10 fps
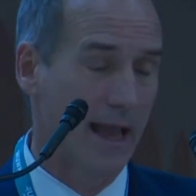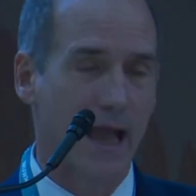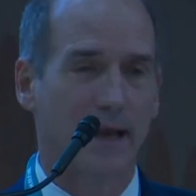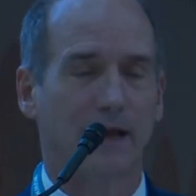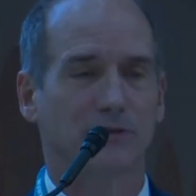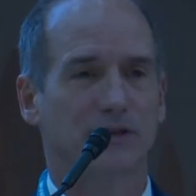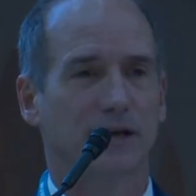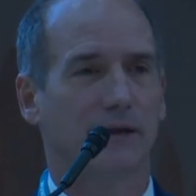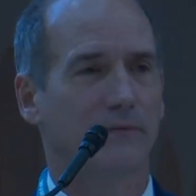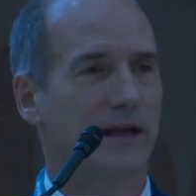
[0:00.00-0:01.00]
And I have to say
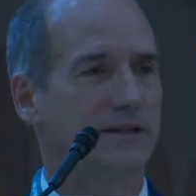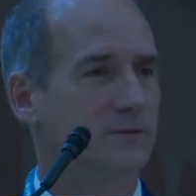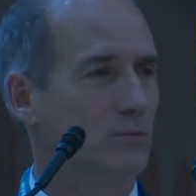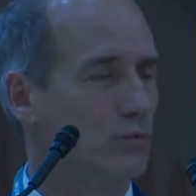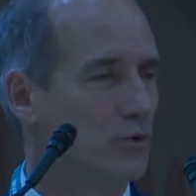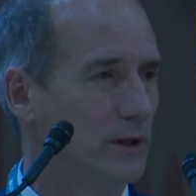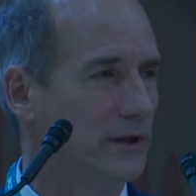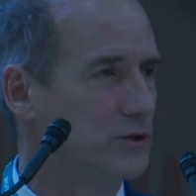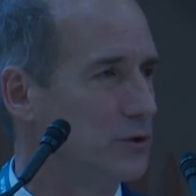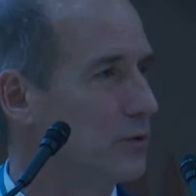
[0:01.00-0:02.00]
that that's really
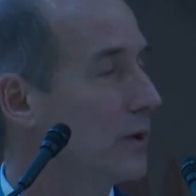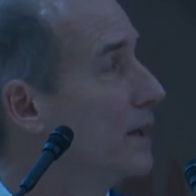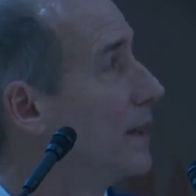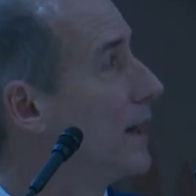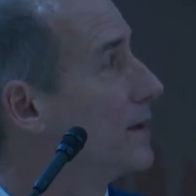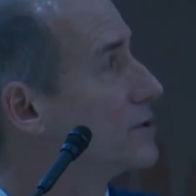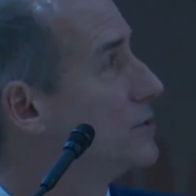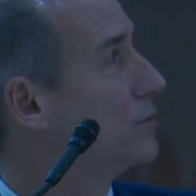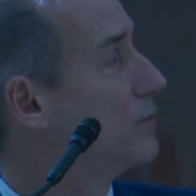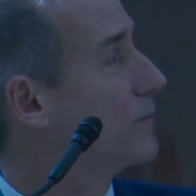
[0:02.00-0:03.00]
due
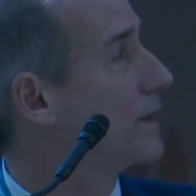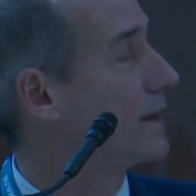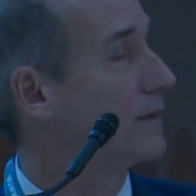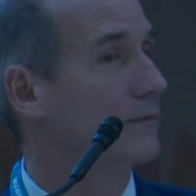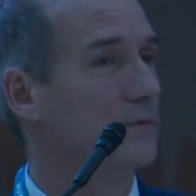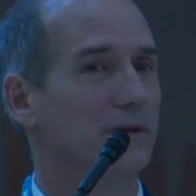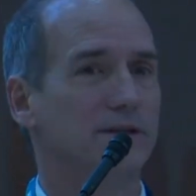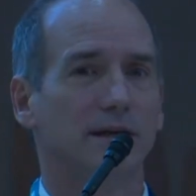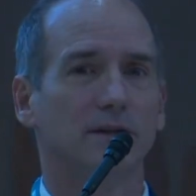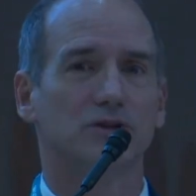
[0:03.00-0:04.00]
to the
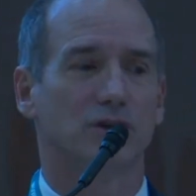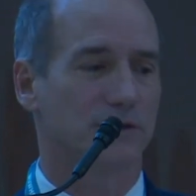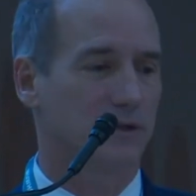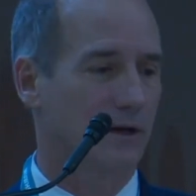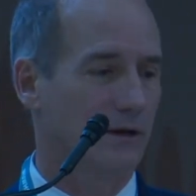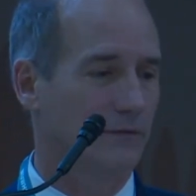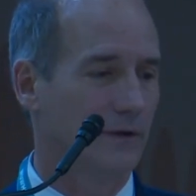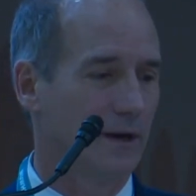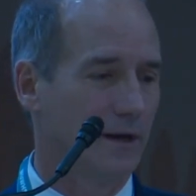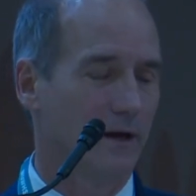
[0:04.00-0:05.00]
diligence of
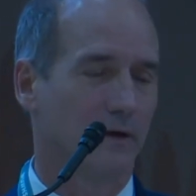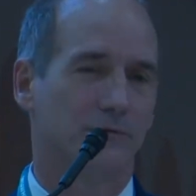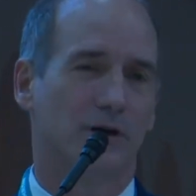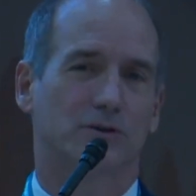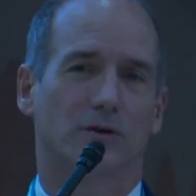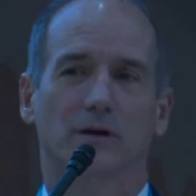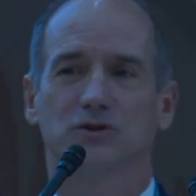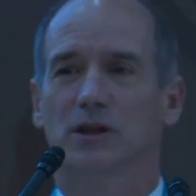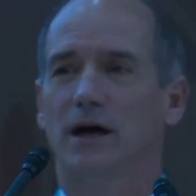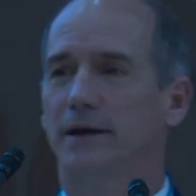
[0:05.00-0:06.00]
Dr.
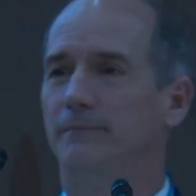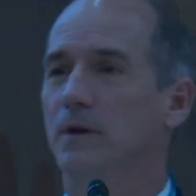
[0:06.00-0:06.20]
Al-Jaladi.